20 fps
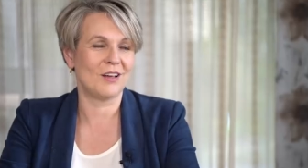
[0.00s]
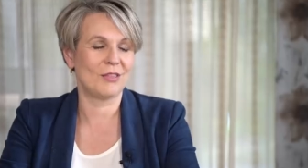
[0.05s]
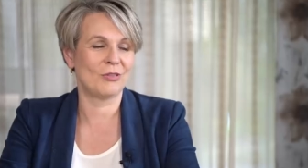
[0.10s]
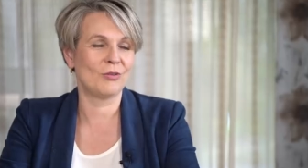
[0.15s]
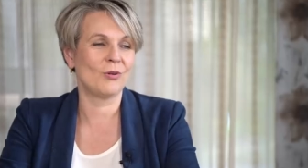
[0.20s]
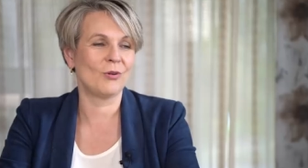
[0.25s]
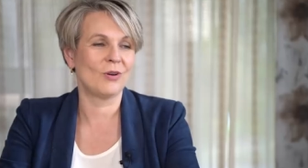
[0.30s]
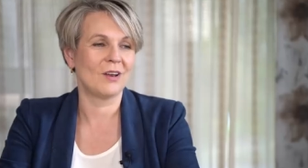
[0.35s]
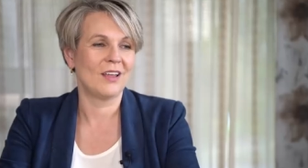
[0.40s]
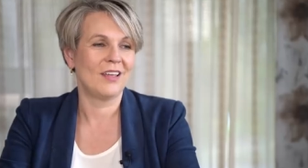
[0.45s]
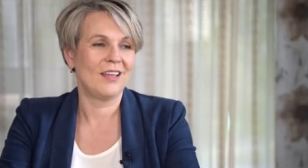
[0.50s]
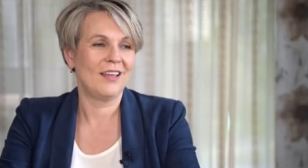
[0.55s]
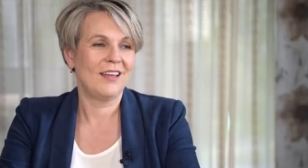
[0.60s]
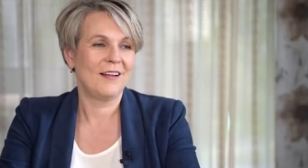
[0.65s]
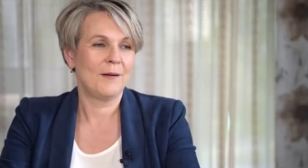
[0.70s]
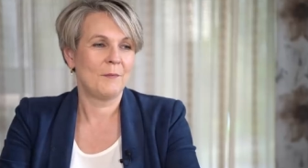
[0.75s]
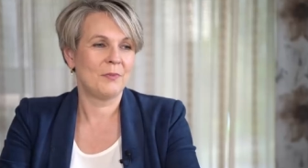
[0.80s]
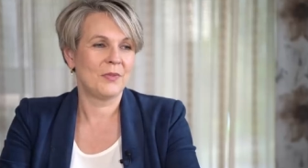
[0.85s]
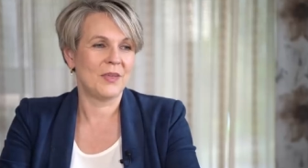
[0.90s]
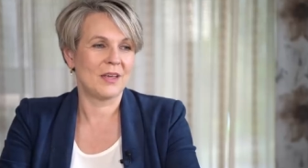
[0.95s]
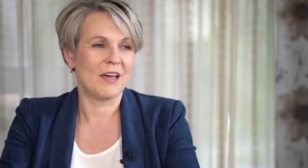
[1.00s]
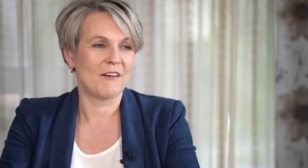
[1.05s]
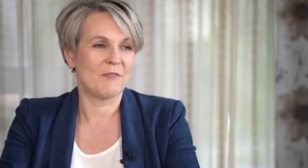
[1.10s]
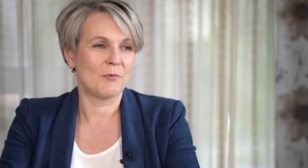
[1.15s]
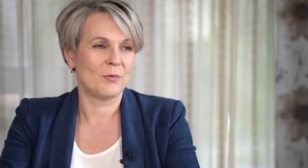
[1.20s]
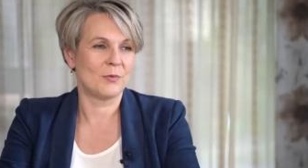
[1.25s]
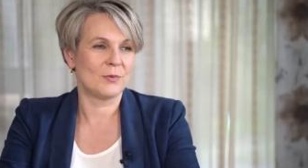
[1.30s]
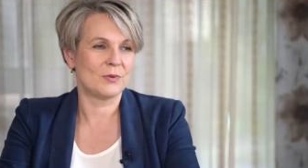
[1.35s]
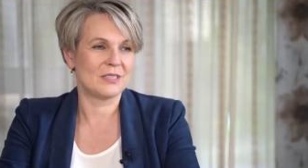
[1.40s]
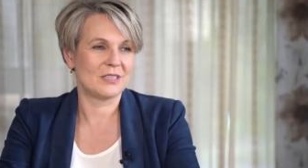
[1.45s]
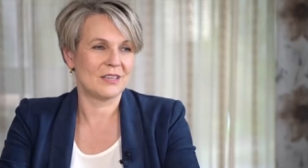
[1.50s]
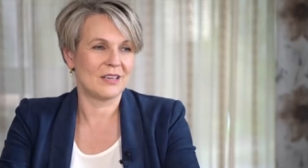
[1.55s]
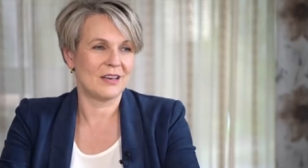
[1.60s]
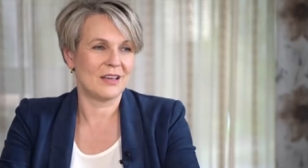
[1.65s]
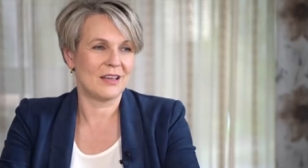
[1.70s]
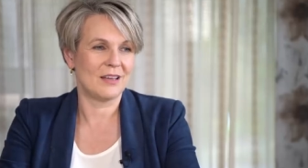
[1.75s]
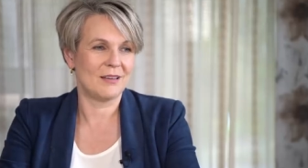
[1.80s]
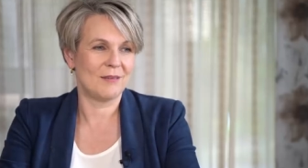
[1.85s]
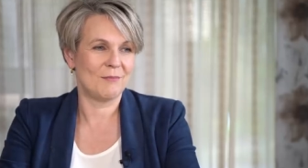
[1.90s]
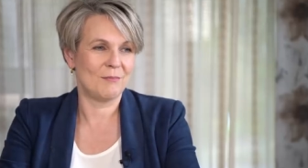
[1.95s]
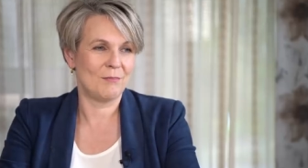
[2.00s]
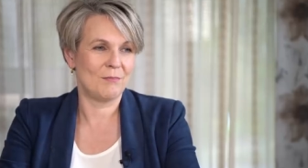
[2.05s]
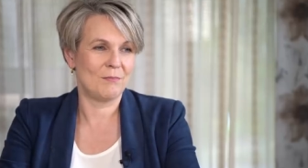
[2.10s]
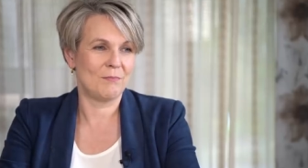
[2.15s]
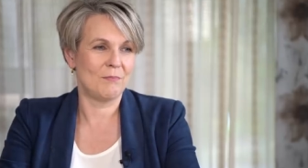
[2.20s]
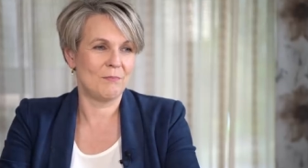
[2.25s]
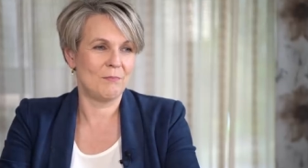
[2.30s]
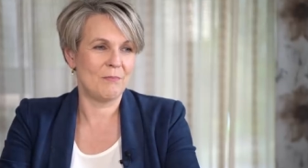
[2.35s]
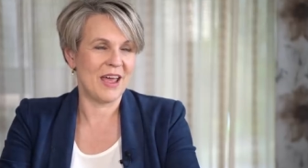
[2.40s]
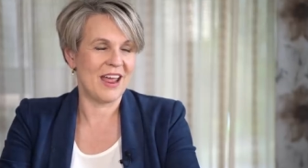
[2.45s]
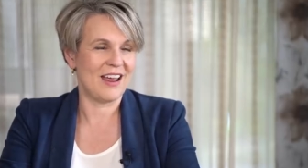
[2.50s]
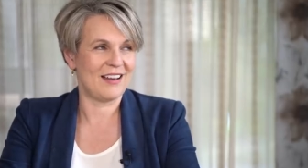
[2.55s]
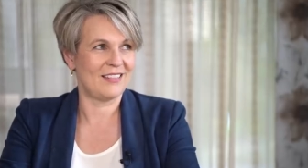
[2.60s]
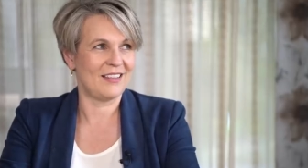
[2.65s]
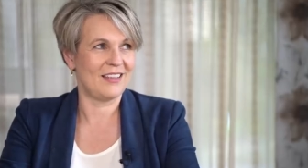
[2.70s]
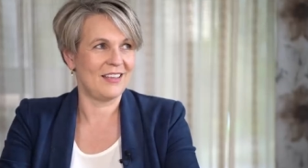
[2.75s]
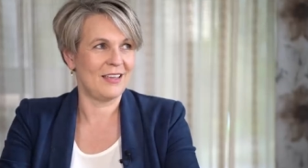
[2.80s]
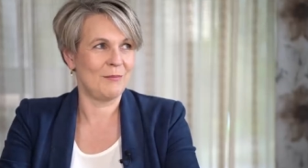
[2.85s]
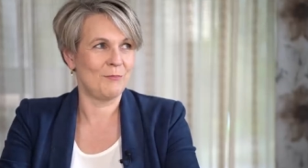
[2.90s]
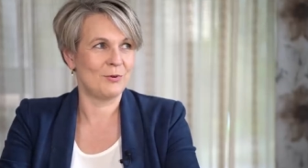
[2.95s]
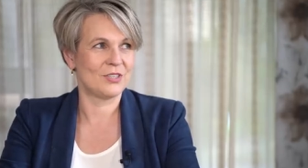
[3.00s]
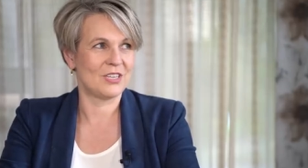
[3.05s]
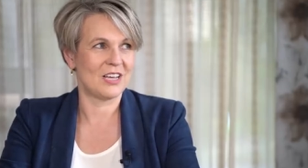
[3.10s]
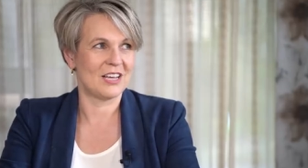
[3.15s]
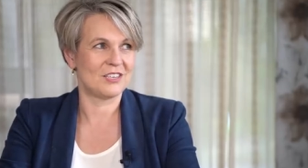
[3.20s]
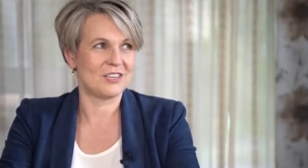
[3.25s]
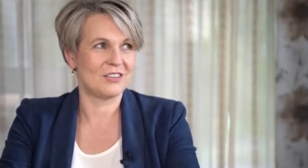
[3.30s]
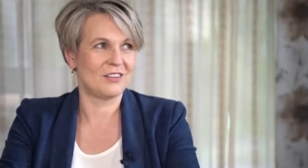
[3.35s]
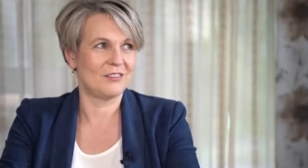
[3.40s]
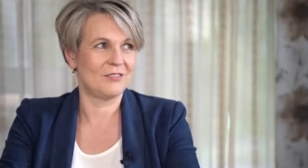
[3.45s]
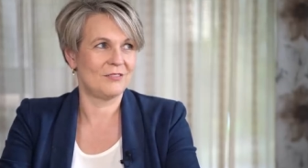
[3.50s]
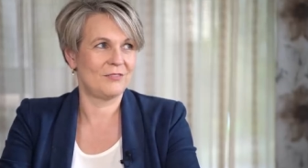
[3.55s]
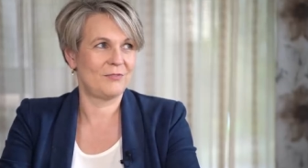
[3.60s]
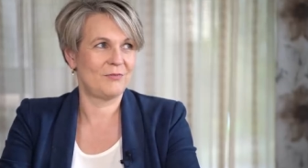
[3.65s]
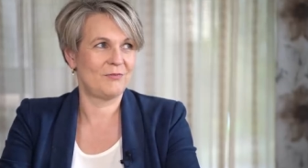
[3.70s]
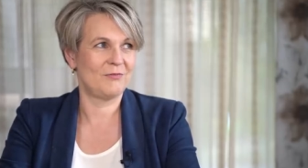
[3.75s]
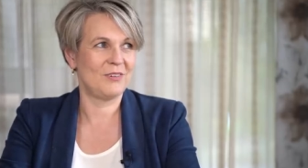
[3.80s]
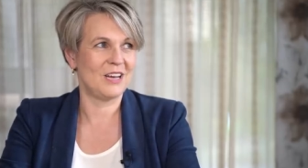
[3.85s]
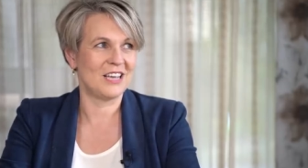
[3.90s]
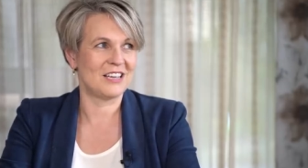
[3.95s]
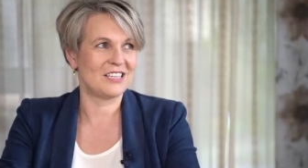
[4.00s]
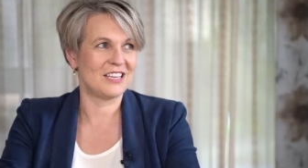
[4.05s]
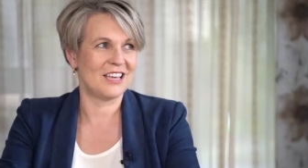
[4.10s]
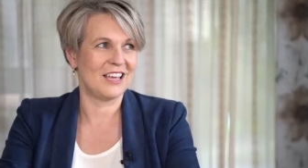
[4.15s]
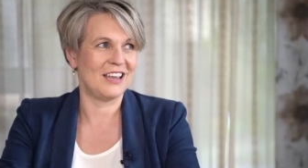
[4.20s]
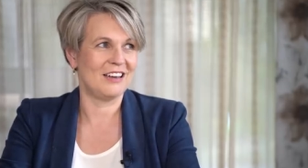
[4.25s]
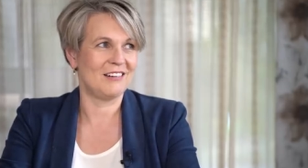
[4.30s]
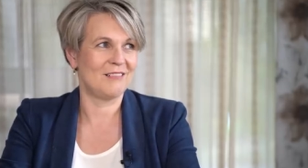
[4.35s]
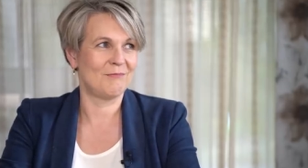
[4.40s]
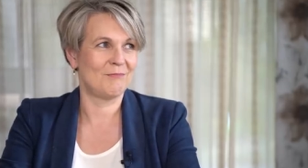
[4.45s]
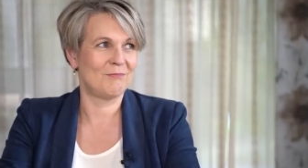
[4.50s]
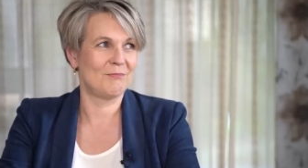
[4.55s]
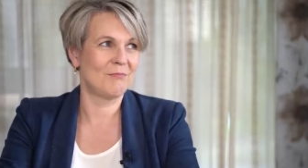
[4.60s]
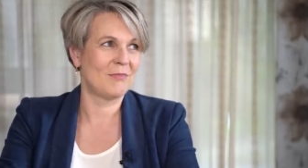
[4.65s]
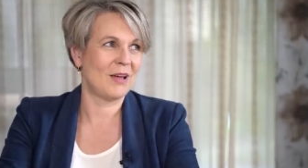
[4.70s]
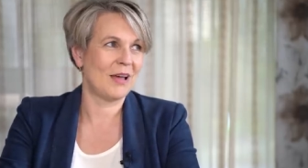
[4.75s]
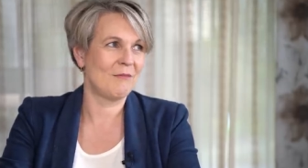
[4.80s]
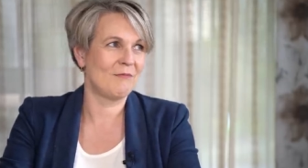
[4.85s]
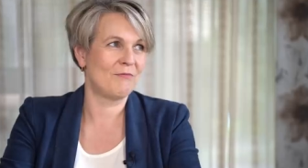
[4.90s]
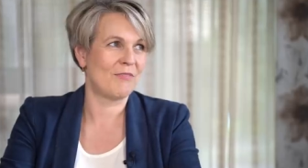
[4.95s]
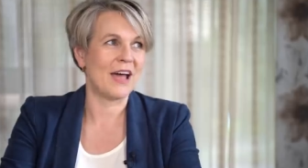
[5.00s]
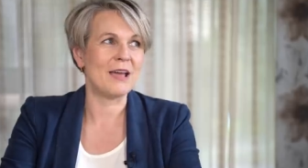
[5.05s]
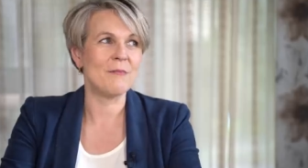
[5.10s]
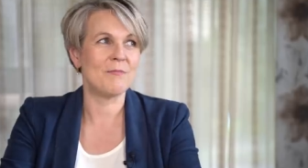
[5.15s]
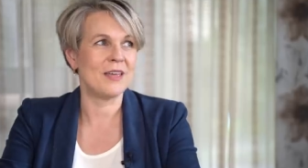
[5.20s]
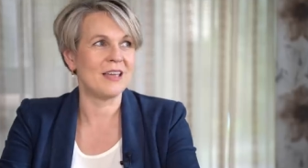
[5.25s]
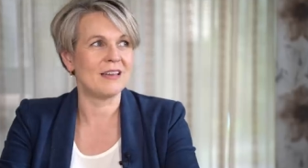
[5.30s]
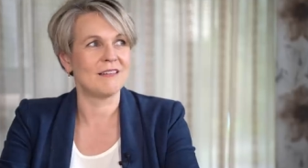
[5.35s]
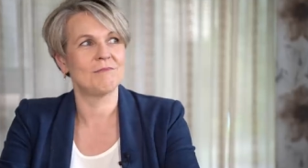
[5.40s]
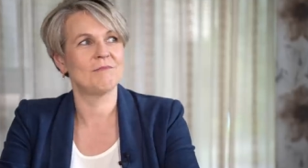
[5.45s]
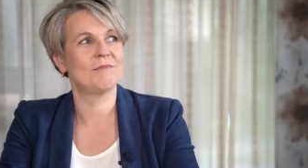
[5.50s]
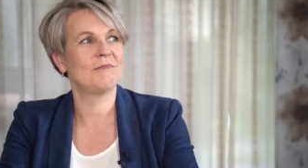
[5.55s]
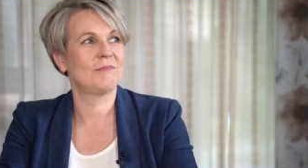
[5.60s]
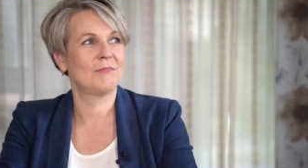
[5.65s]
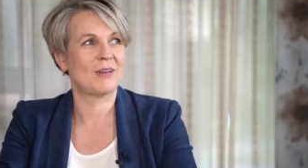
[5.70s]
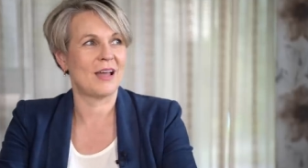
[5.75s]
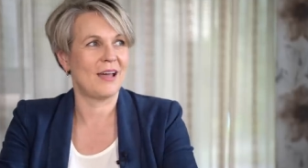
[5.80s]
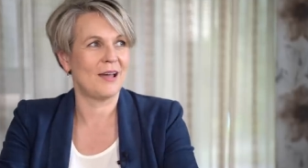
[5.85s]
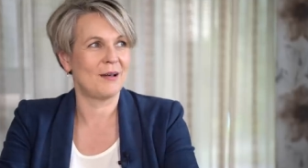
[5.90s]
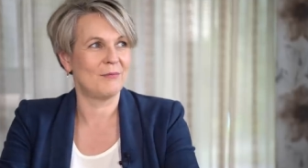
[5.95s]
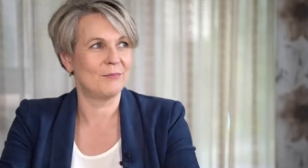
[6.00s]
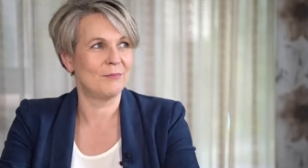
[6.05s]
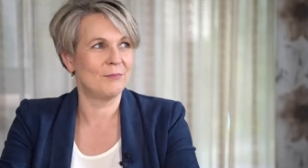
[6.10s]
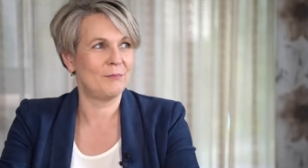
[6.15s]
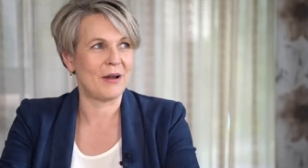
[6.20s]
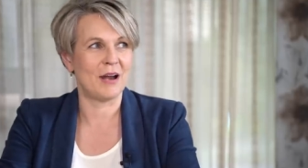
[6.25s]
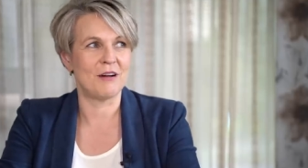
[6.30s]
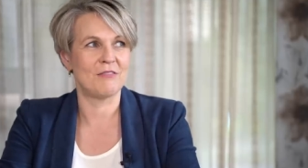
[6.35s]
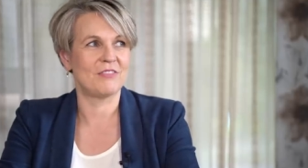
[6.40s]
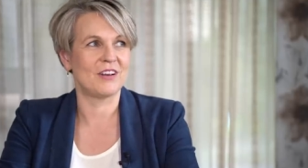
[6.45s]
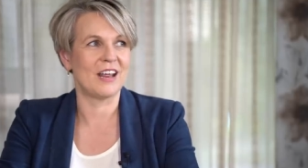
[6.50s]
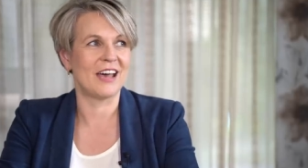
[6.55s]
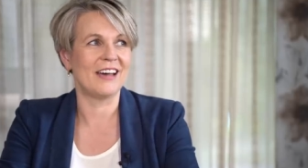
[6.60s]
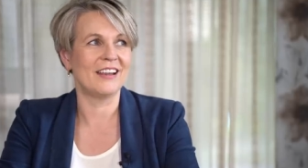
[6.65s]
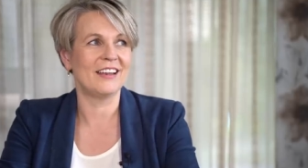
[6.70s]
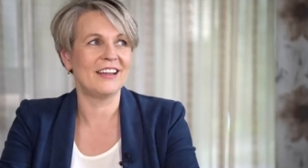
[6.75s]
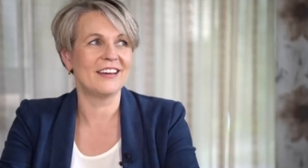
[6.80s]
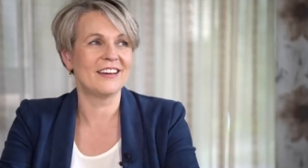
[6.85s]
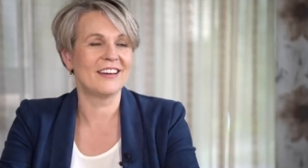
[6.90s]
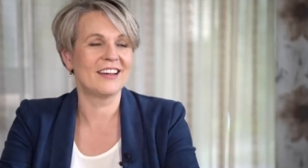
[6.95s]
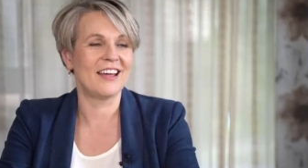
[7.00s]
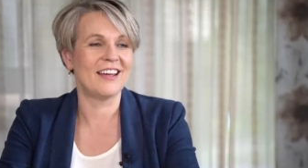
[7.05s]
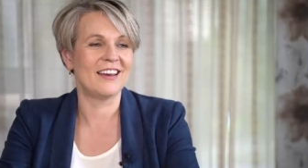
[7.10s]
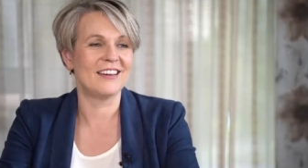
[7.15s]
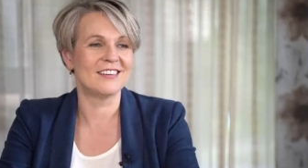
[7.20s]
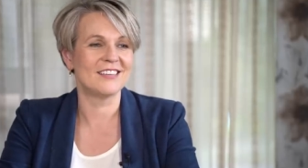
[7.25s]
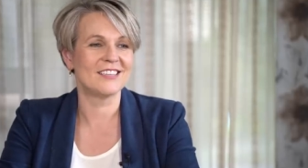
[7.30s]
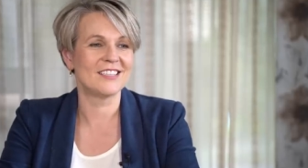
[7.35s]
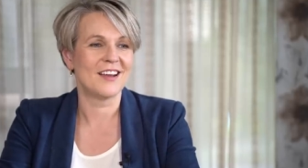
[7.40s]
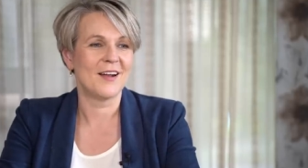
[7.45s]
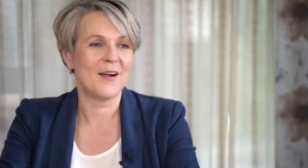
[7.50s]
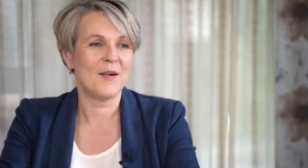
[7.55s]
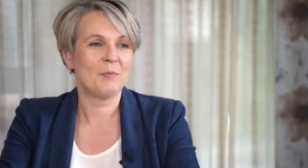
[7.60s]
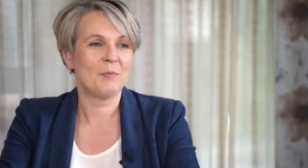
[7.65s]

I thought the government was going to ban the importation of nicotine vaping um, paraphernalia, and